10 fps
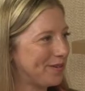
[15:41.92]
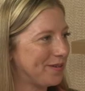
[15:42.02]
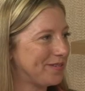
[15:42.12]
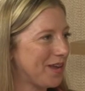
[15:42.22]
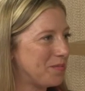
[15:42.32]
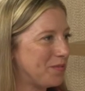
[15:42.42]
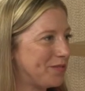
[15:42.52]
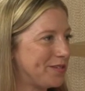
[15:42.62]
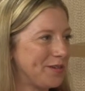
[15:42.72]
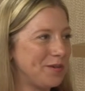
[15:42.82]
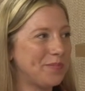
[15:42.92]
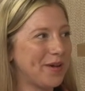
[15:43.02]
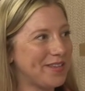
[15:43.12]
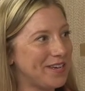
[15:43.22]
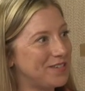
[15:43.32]
on a table for two and
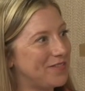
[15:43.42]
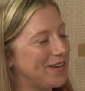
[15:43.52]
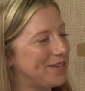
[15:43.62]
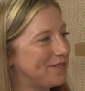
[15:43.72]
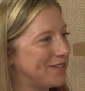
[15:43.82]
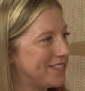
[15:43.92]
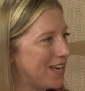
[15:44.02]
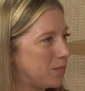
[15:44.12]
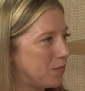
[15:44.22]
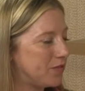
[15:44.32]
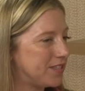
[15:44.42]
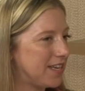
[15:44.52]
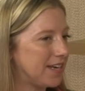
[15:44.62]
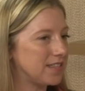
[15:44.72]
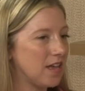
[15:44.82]
by the end of it you're on a table for
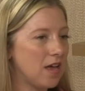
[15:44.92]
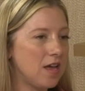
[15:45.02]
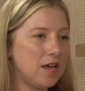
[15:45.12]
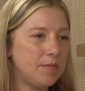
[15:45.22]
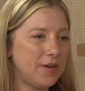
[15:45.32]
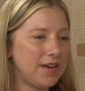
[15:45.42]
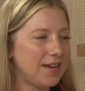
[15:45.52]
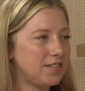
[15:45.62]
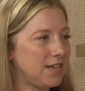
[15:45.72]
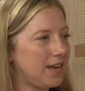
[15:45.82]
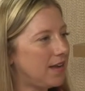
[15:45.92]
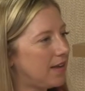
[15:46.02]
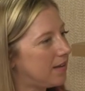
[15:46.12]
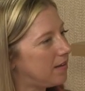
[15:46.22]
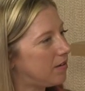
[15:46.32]
six. But
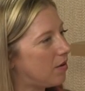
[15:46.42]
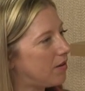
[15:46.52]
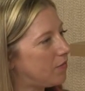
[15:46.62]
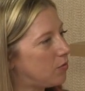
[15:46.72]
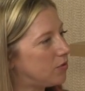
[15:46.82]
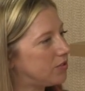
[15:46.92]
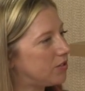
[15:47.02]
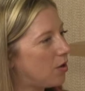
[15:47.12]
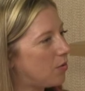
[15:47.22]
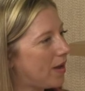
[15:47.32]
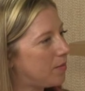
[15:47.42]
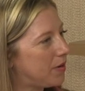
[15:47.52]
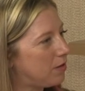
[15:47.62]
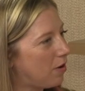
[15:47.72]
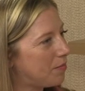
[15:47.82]
actually, you know, if you want to go away and
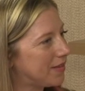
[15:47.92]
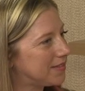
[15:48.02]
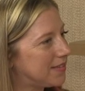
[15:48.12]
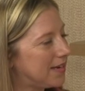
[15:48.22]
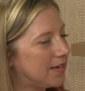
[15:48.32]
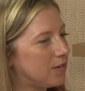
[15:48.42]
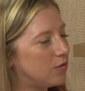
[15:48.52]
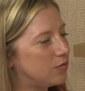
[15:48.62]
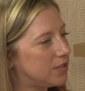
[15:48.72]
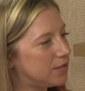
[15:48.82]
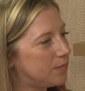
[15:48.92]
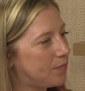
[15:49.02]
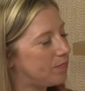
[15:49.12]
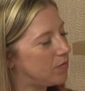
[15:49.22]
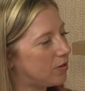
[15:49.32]
be romantic or just,
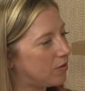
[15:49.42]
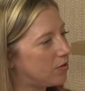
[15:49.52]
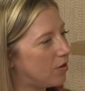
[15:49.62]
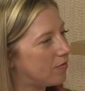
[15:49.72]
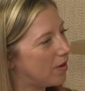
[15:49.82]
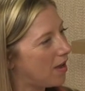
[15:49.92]
you know, you're not